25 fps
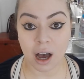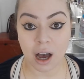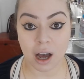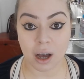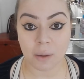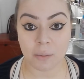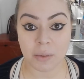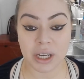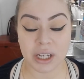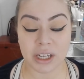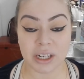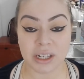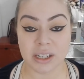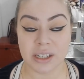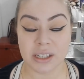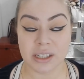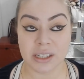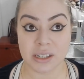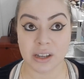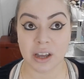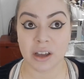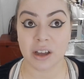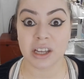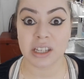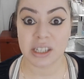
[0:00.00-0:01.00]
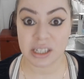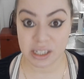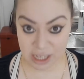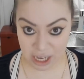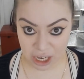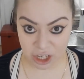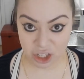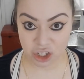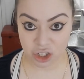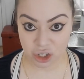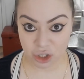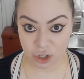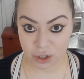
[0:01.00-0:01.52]
It is
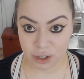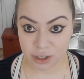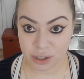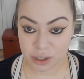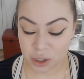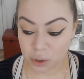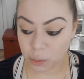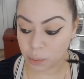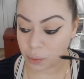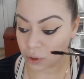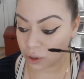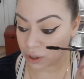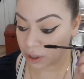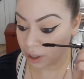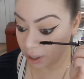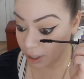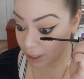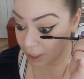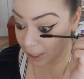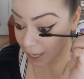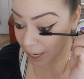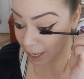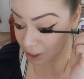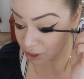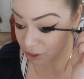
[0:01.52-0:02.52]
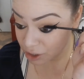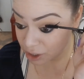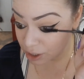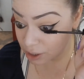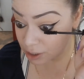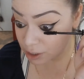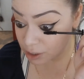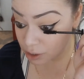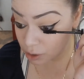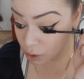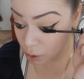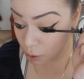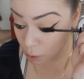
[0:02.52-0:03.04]
essential to put on
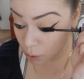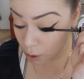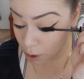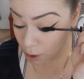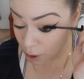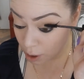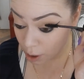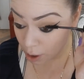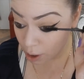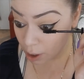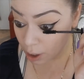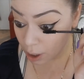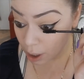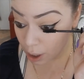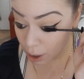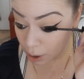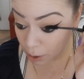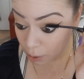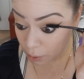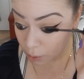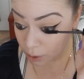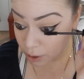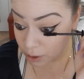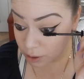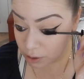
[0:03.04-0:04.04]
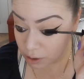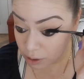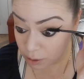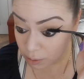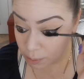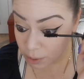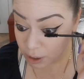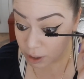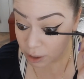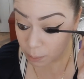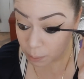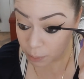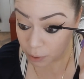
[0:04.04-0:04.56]
lashes. So I'm going to
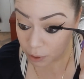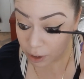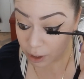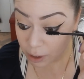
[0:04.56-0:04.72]
be putting